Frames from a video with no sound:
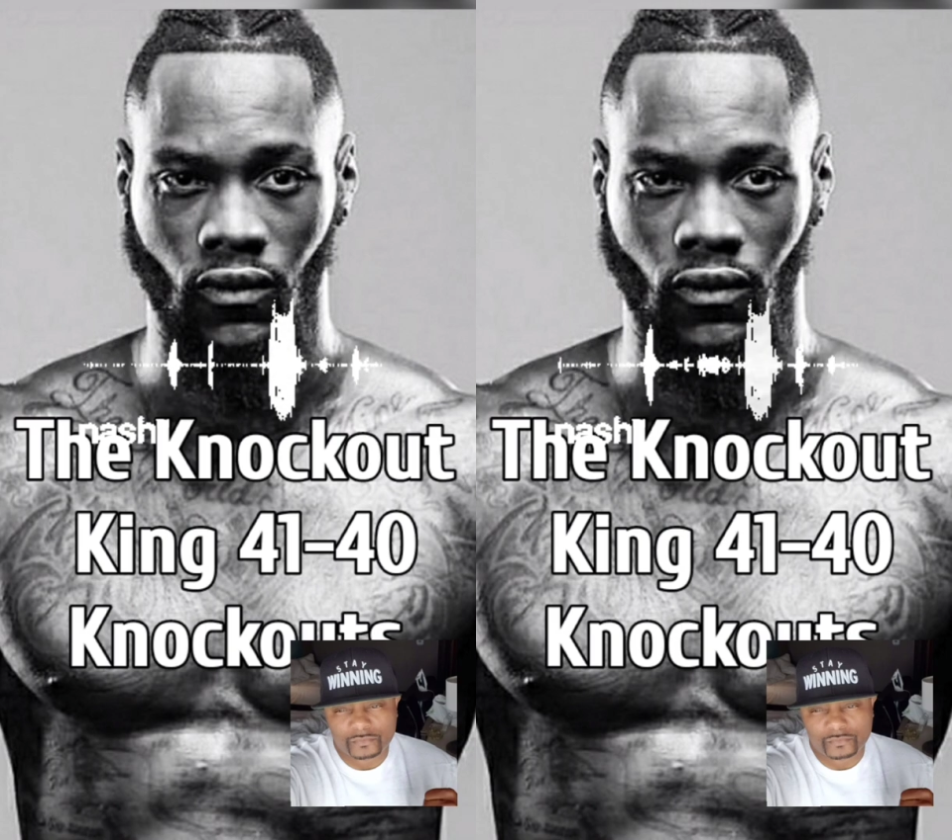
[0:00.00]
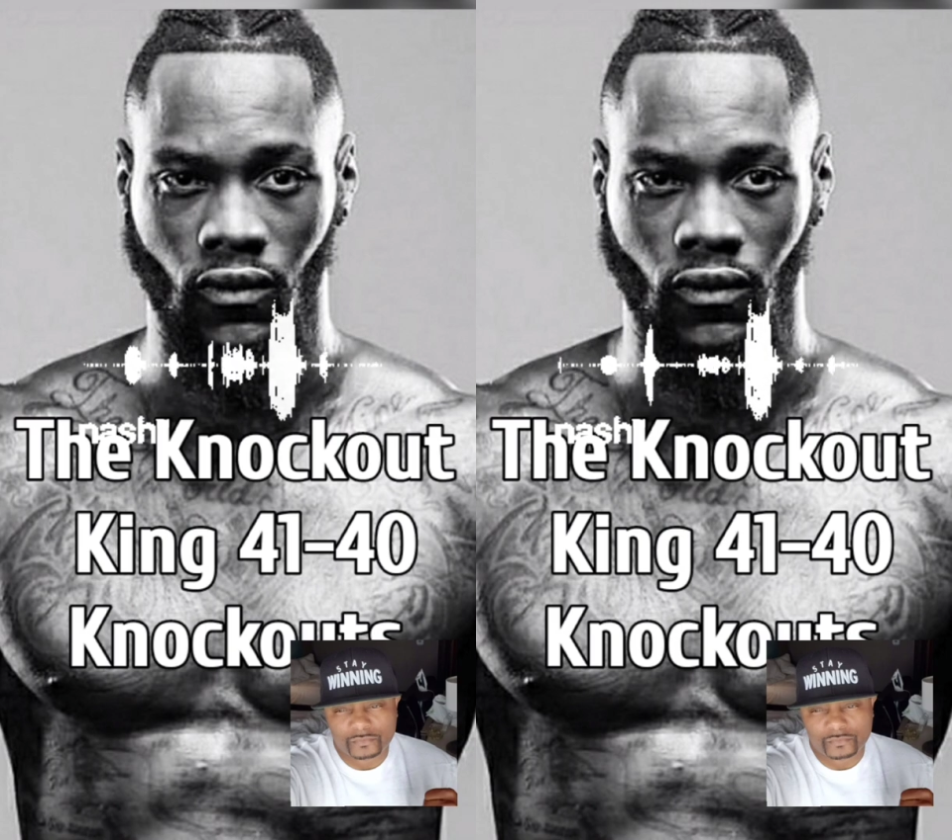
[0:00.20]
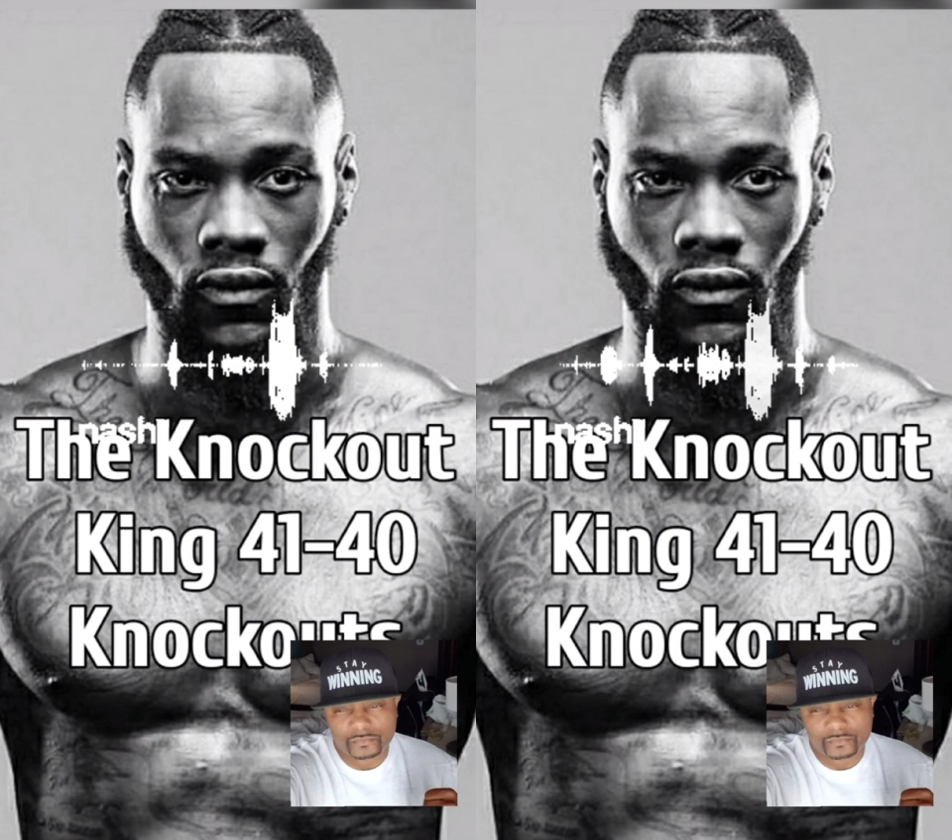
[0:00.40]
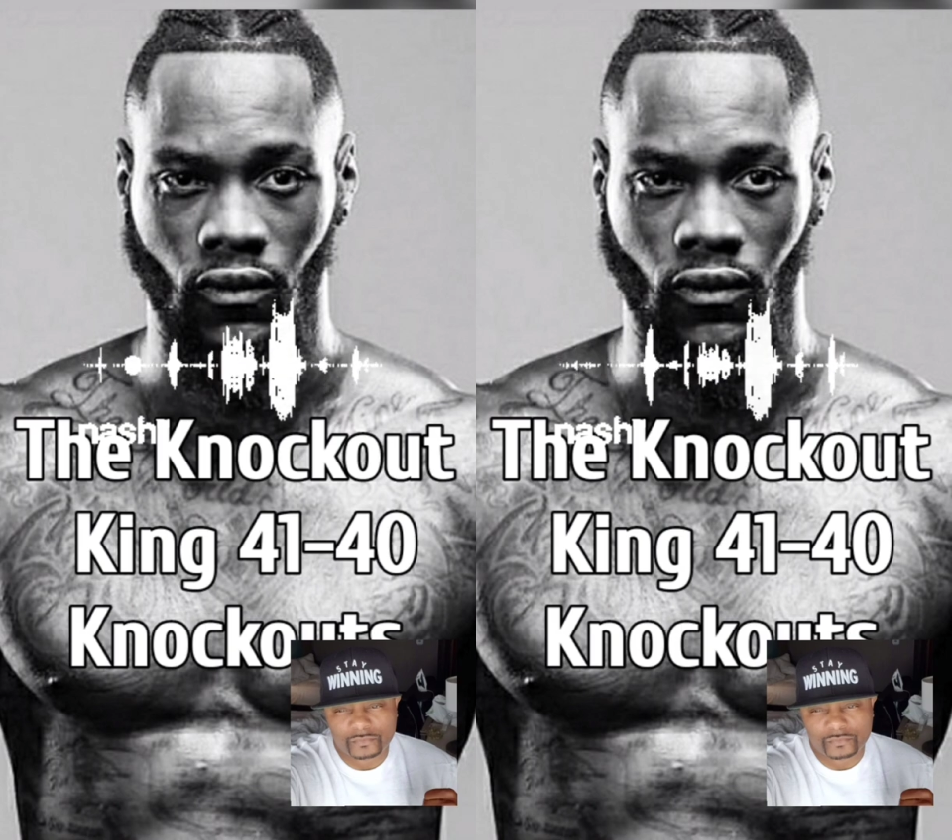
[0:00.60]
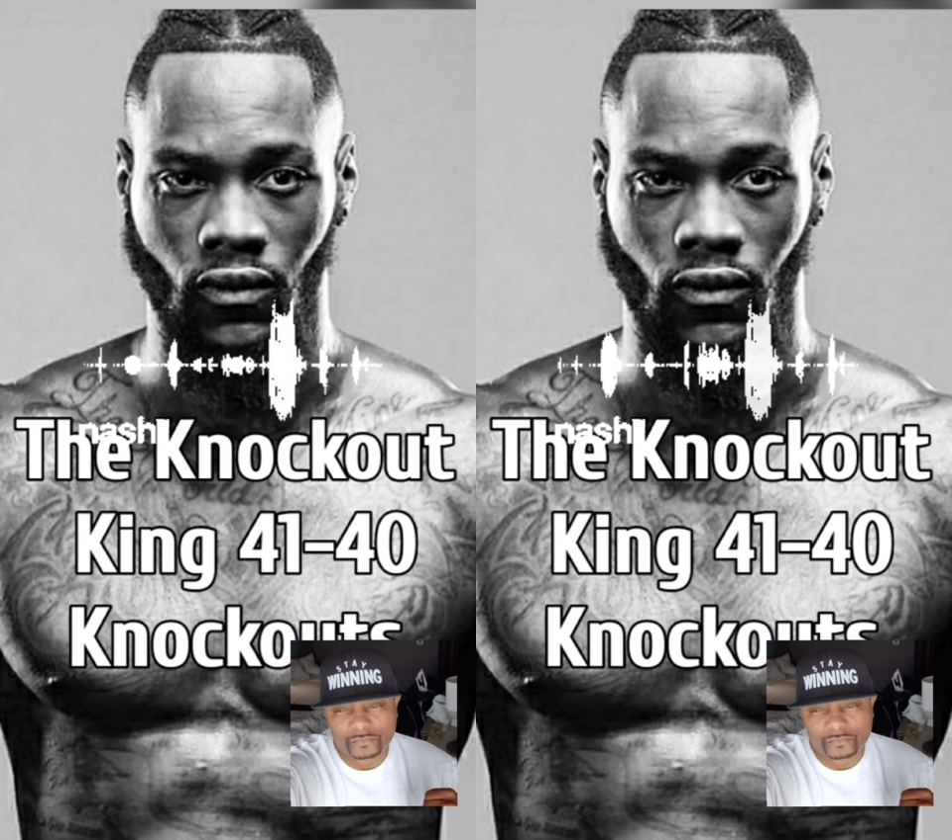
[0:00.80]
when
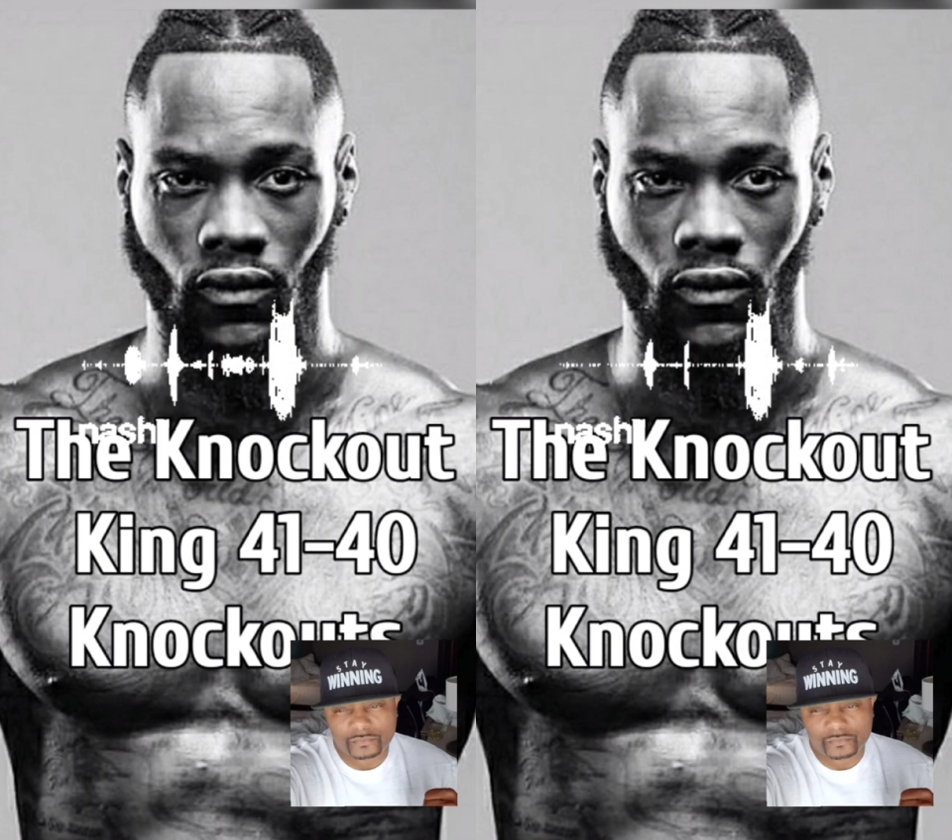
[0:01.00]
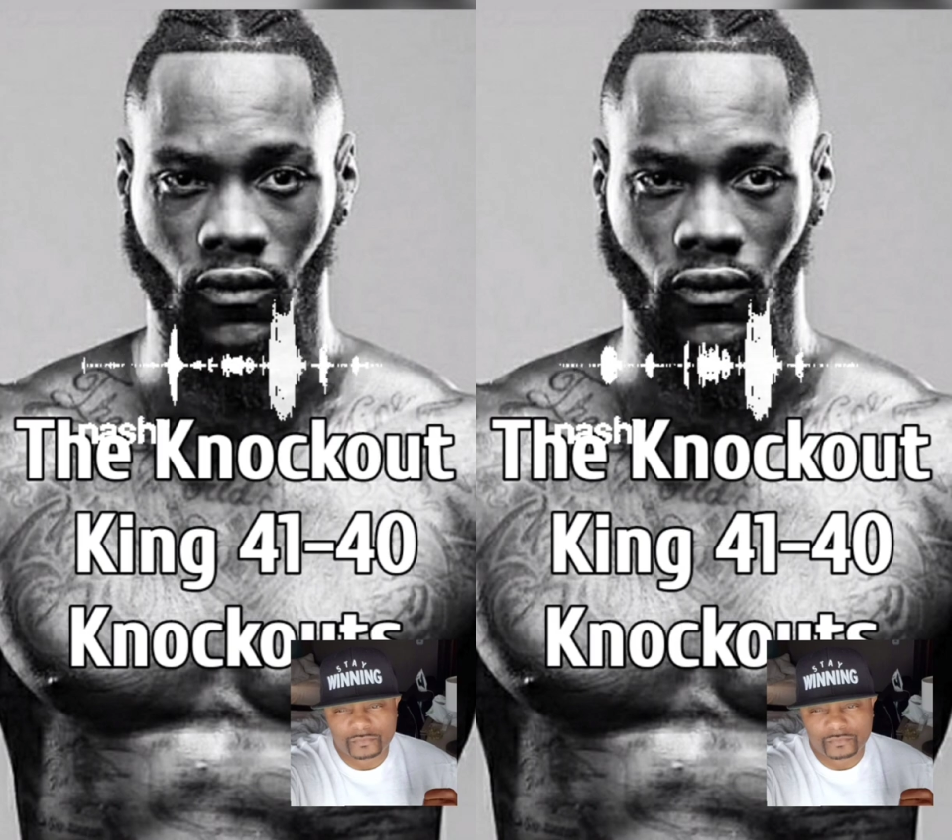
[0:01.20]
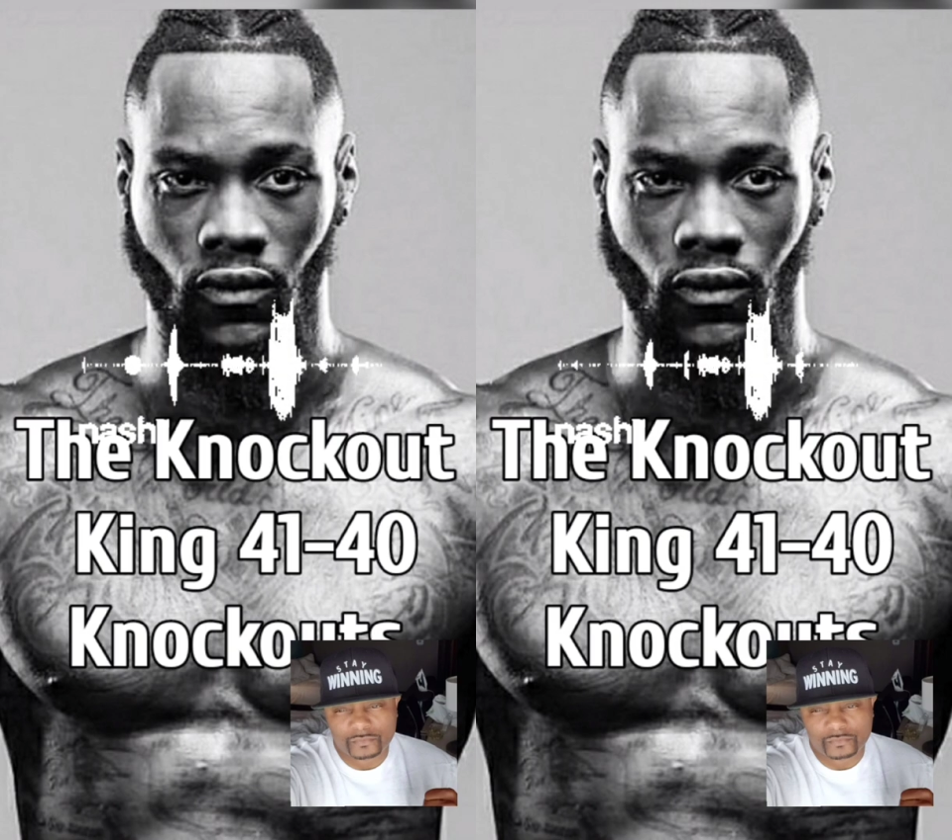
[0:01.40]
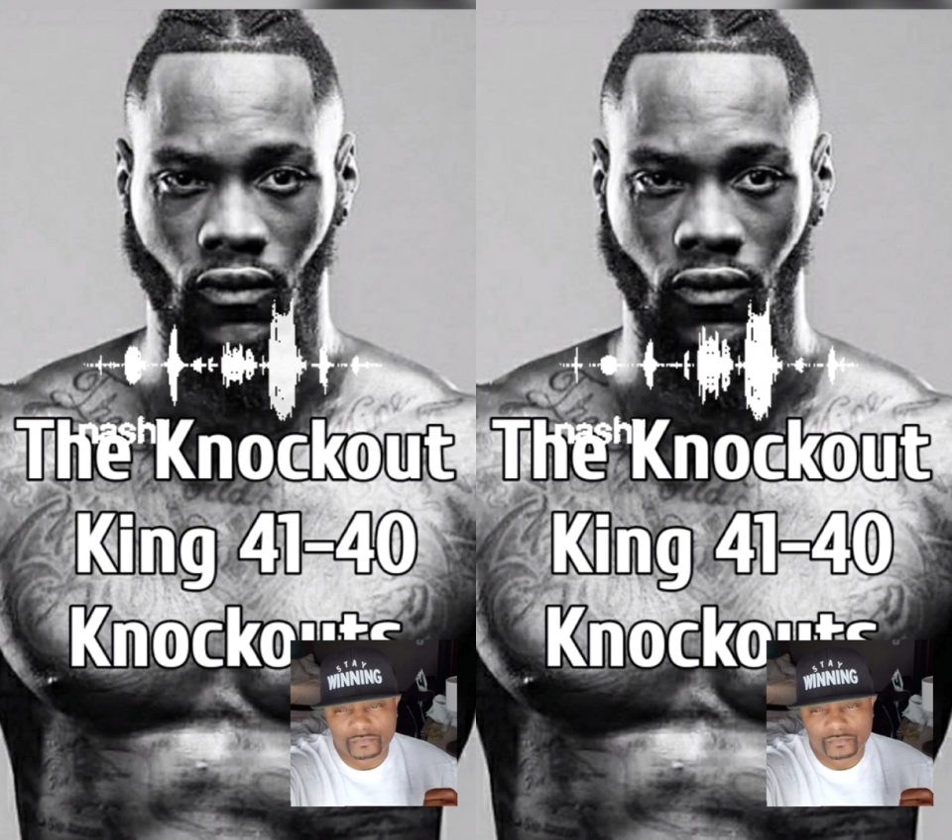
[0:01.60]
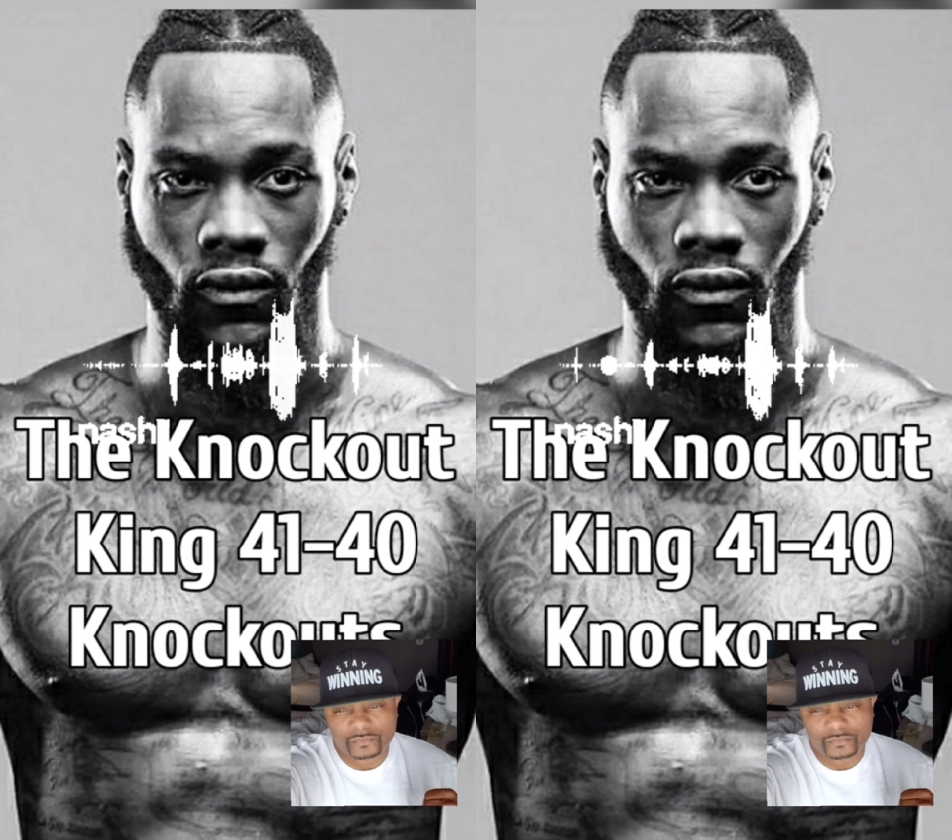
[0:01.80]
it's cool for their fighter
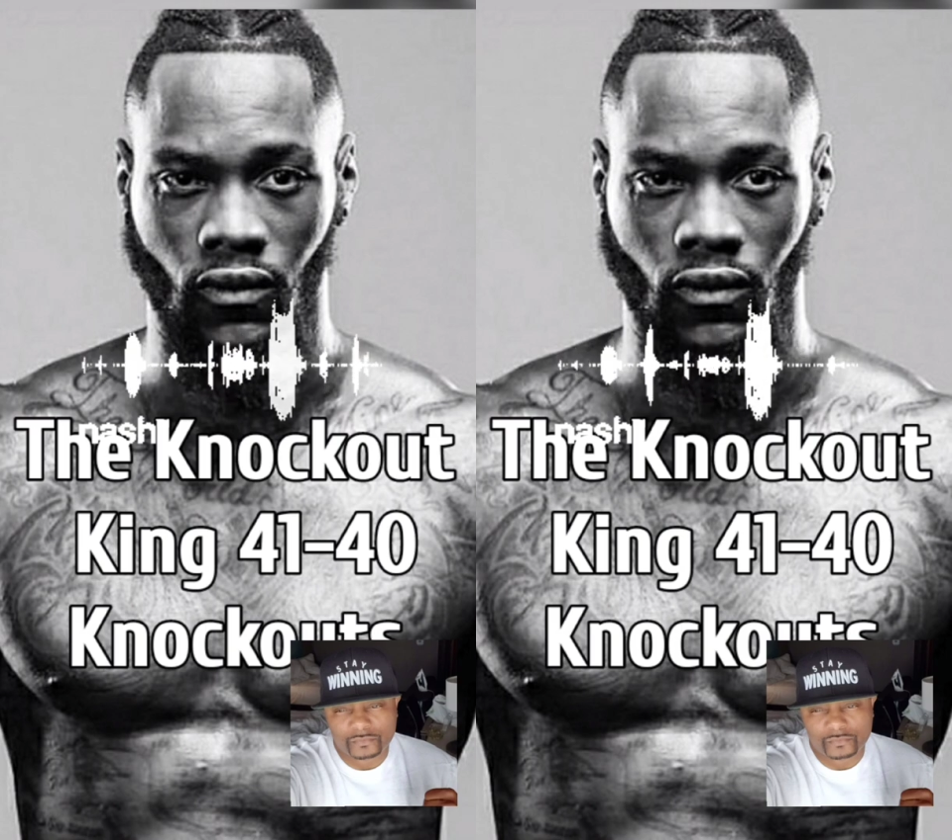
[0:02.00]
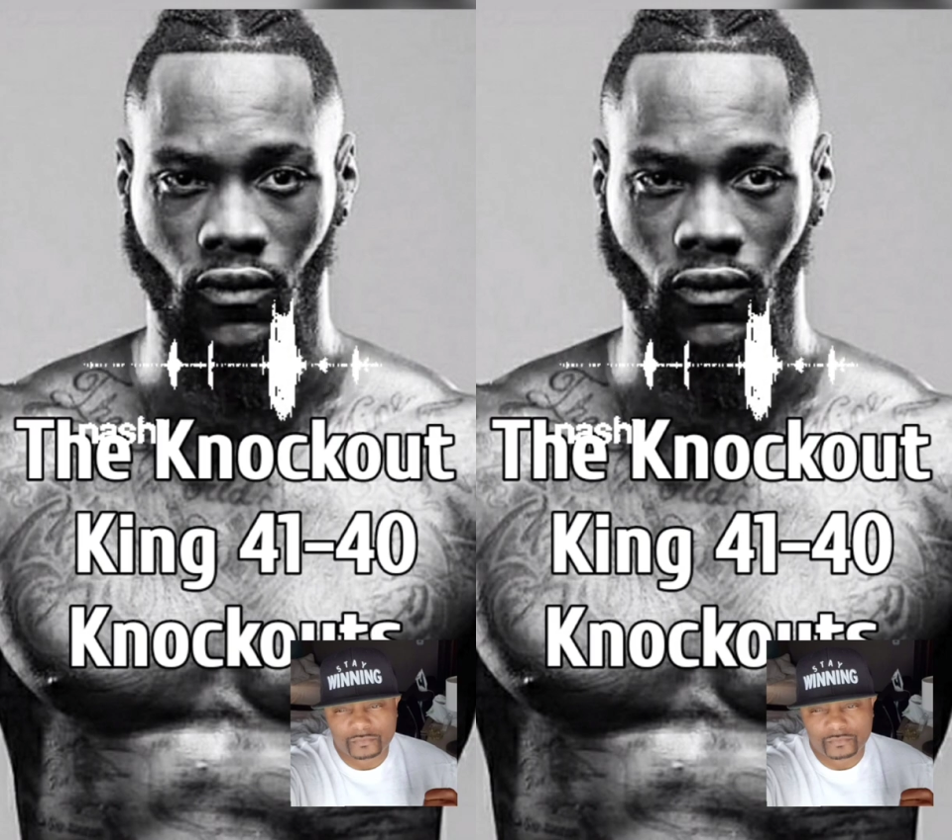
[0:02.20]
to